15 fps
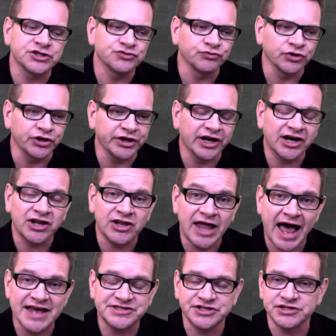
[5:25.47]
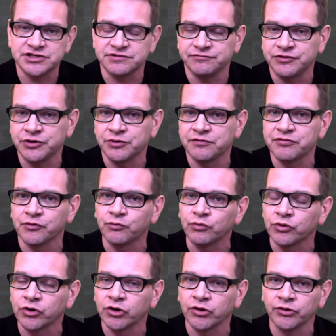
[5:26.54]
It's really a classist view of the
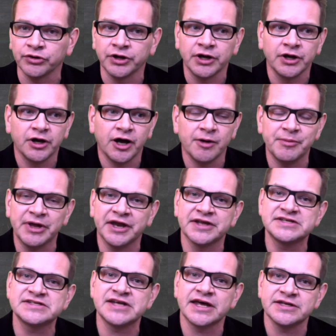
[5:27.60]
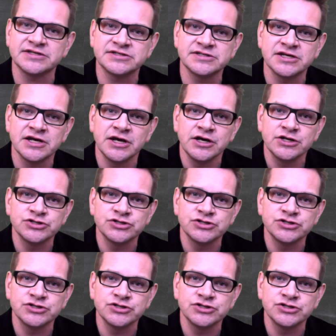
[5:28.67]
world um, in a sense.